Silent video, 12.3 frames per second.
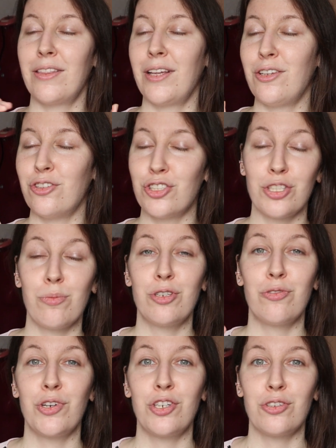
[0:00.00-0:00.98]
Thank you so
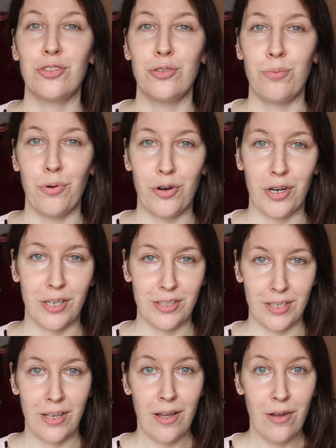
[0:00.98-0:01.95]
much for your support,
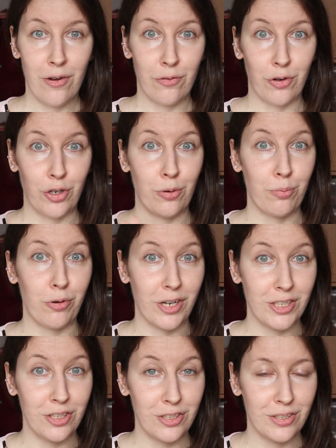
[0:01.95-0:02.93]
for your
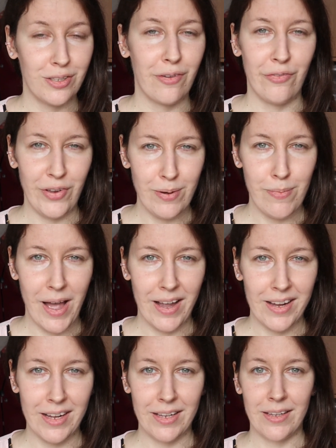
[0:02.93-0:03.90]
precious
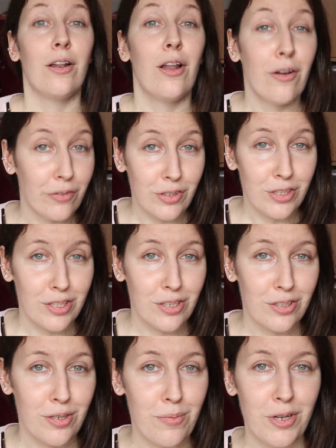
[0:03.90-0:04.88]
feedback. Love you
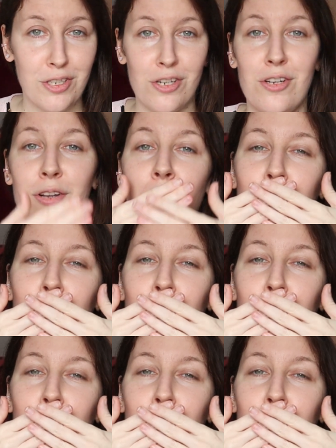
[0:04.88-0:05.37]
so much.